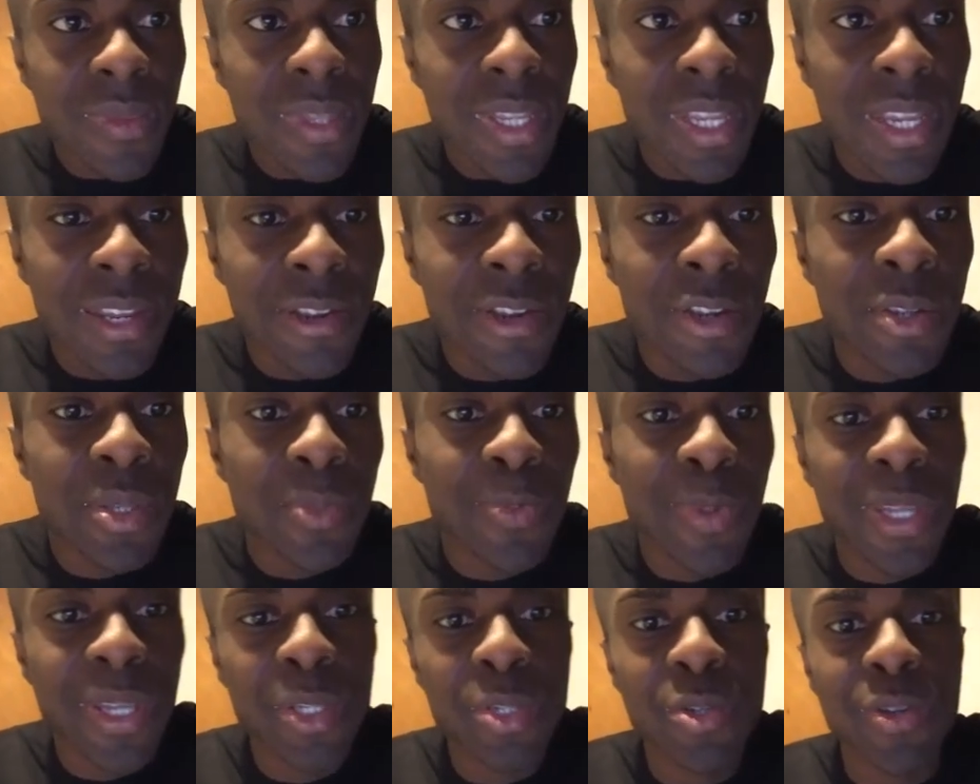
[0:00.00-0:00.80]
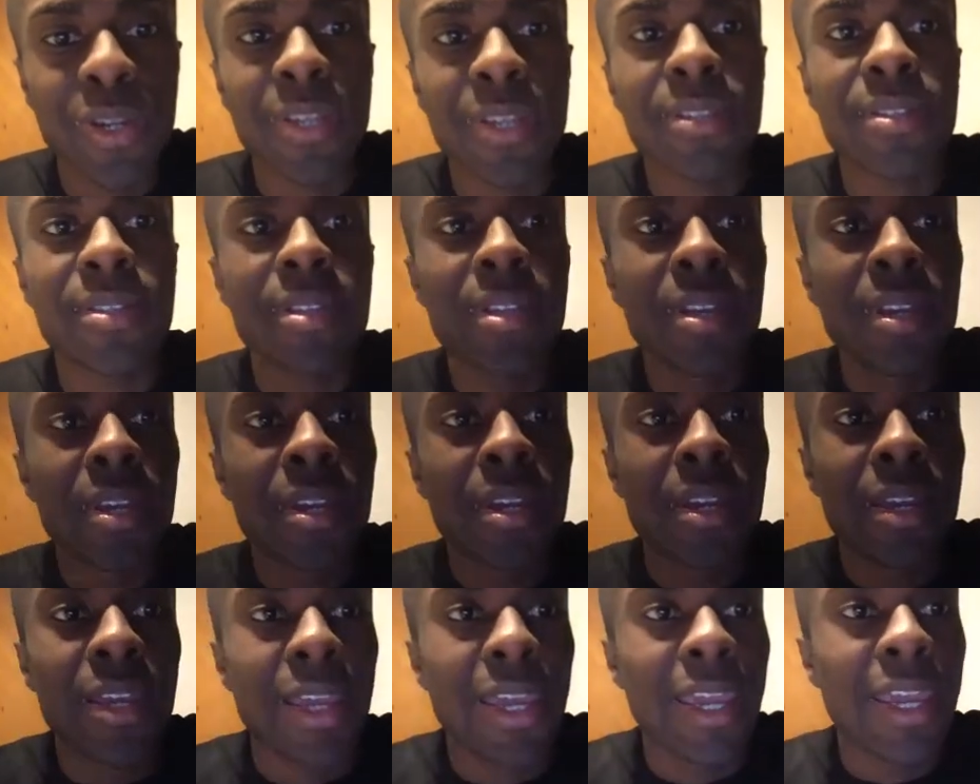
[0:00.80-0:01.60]
here's Pinterest.
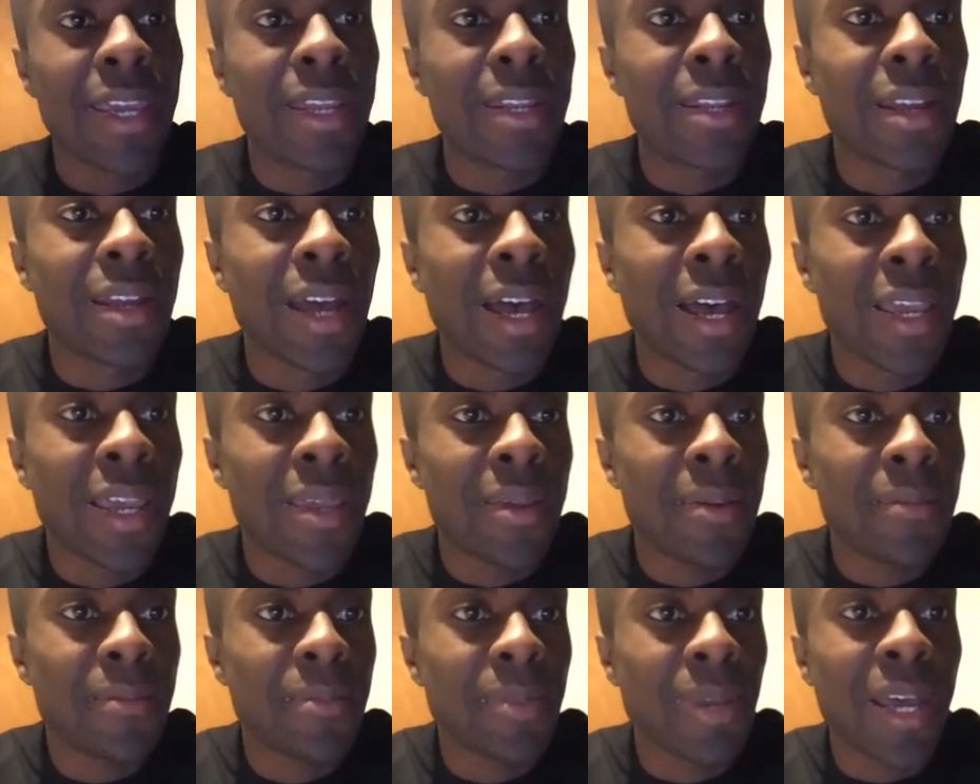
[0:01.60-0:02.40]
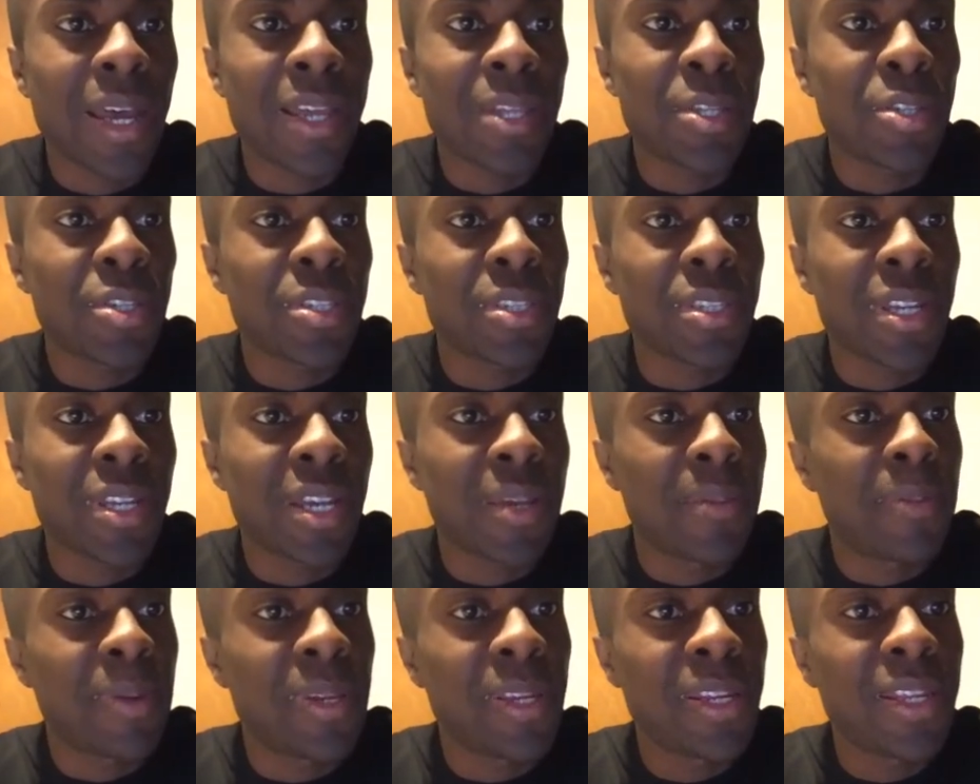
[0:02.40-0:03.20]
And I just
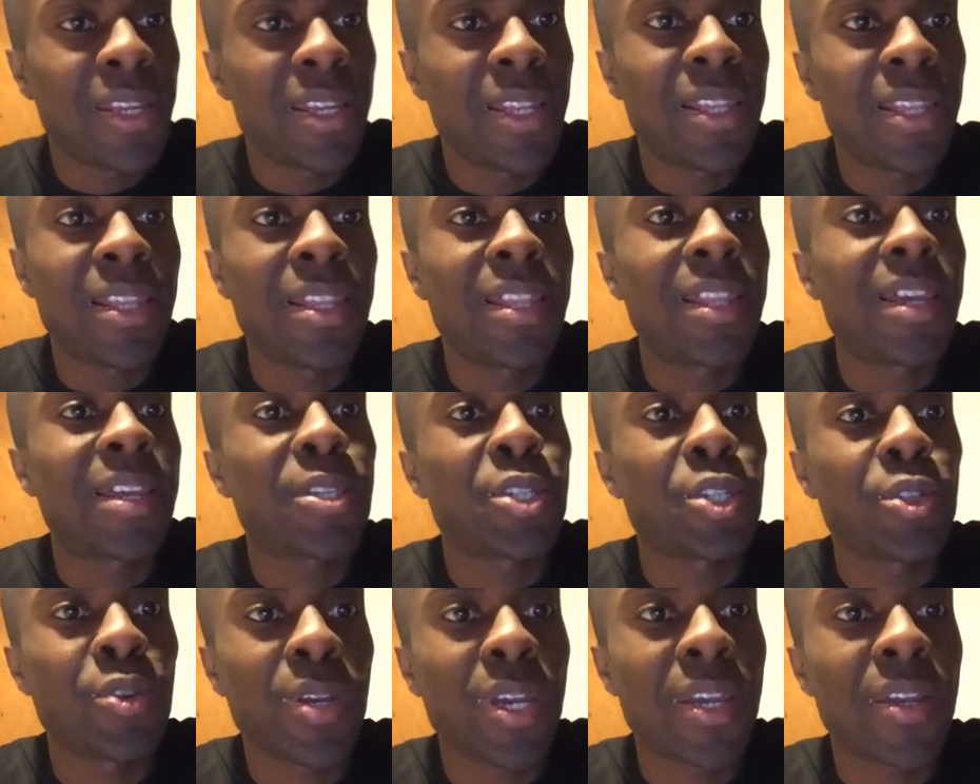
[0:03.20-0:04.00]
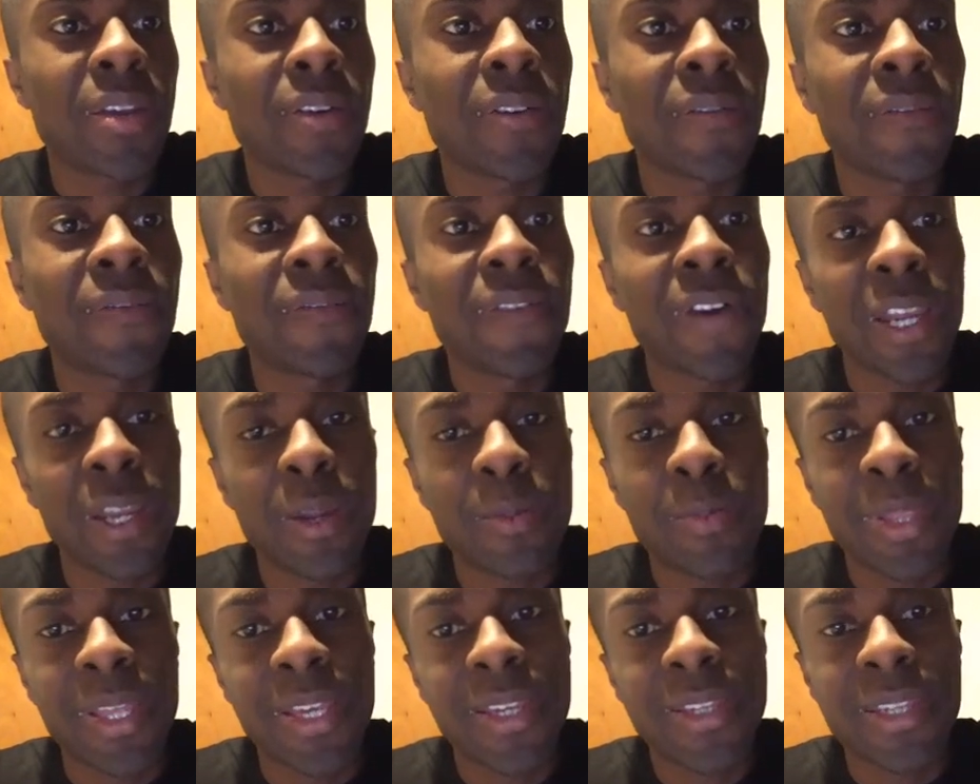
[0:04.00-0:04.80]
type in electric
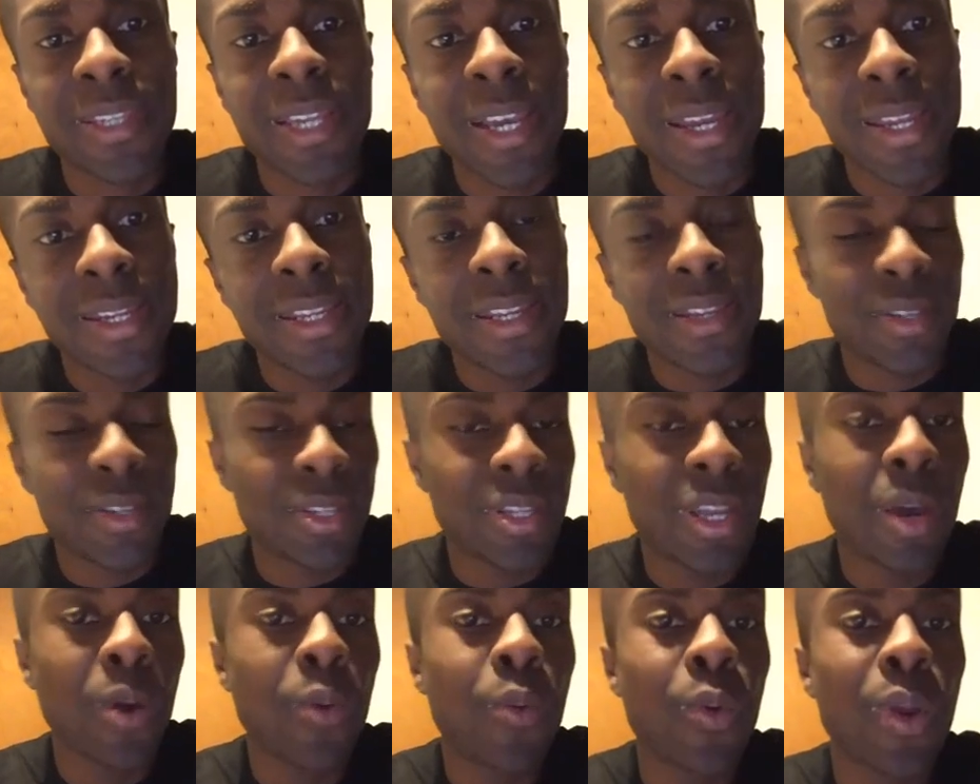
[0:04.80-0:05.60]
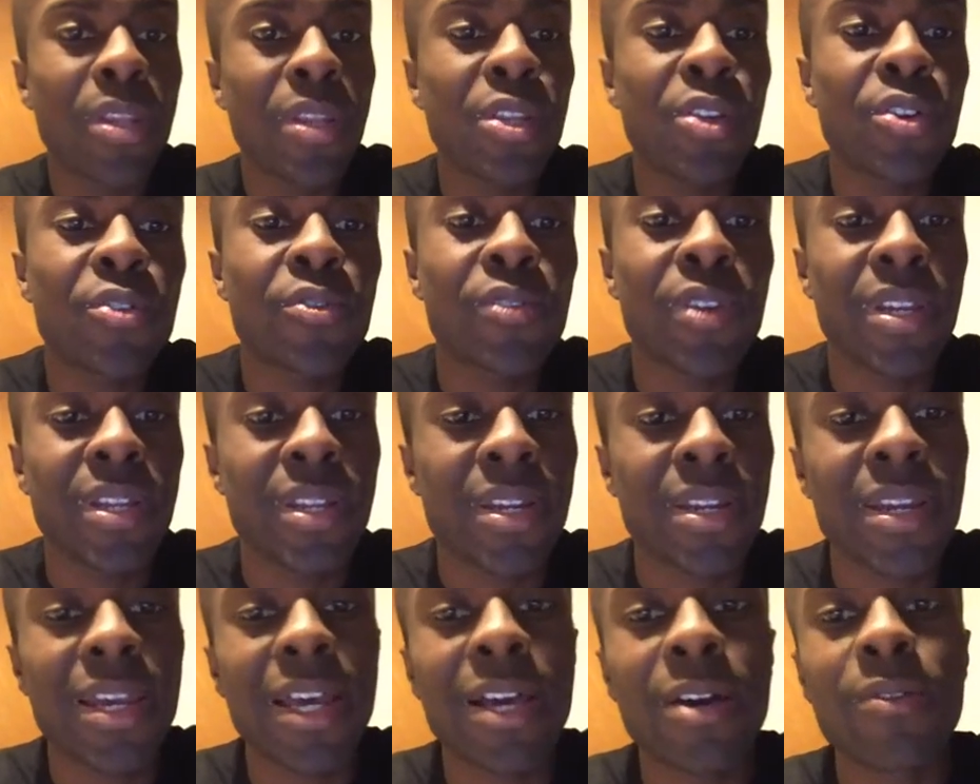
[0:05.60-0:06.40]
fireplace ideas. Now, when you create
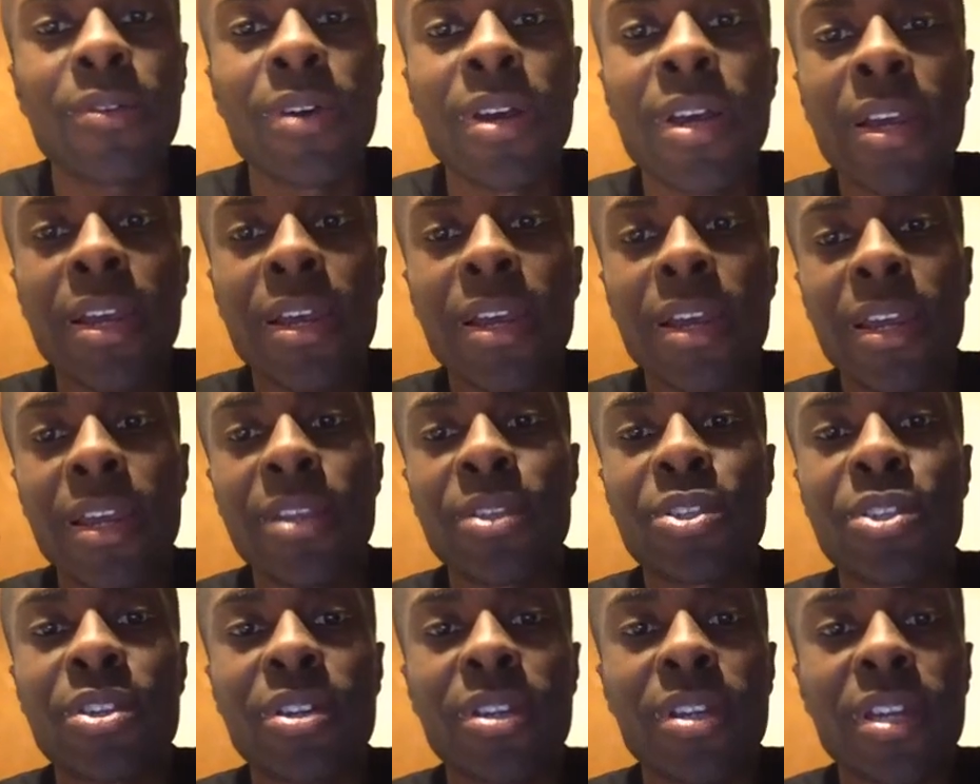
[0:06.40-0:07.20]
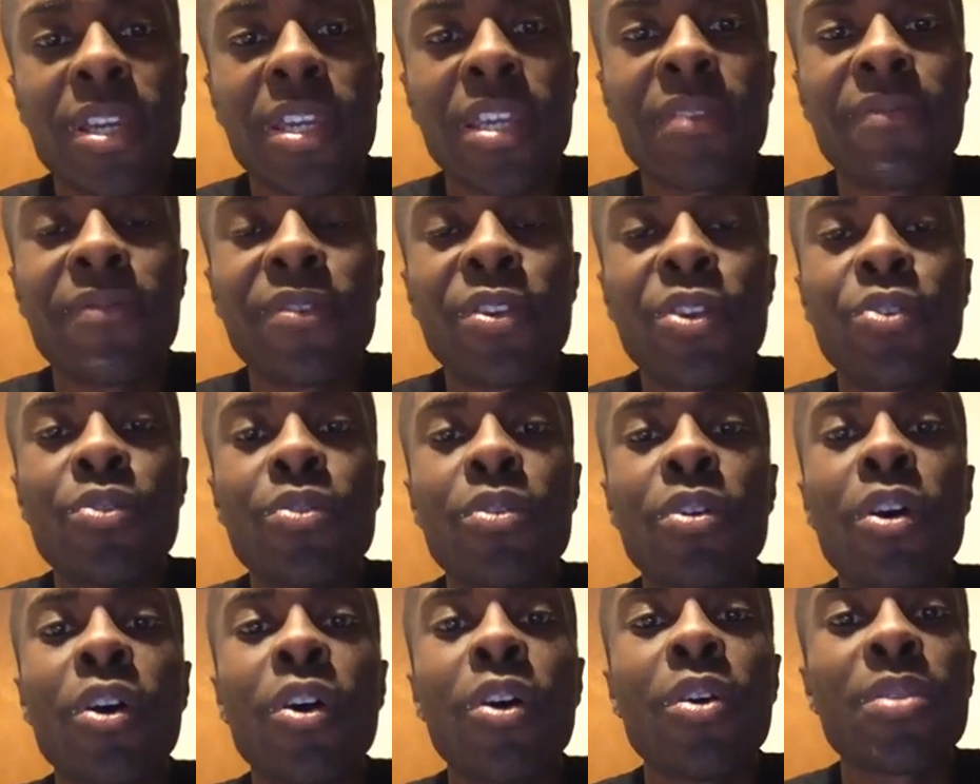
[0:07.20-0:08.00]
an account, it's going to give
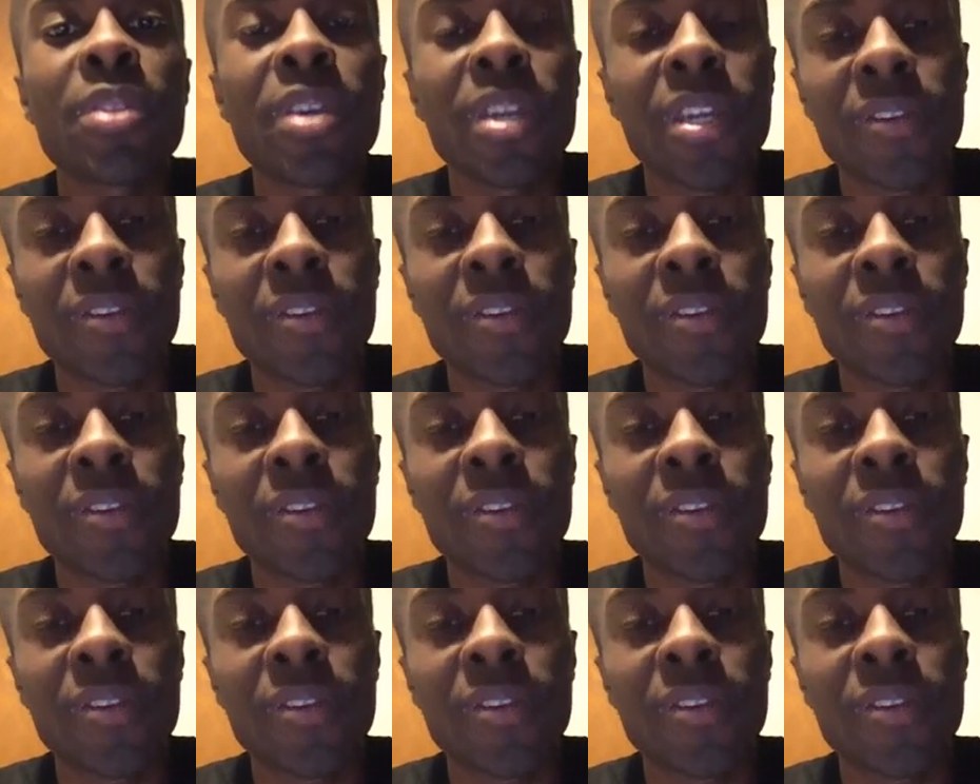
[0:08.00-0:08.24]
you all the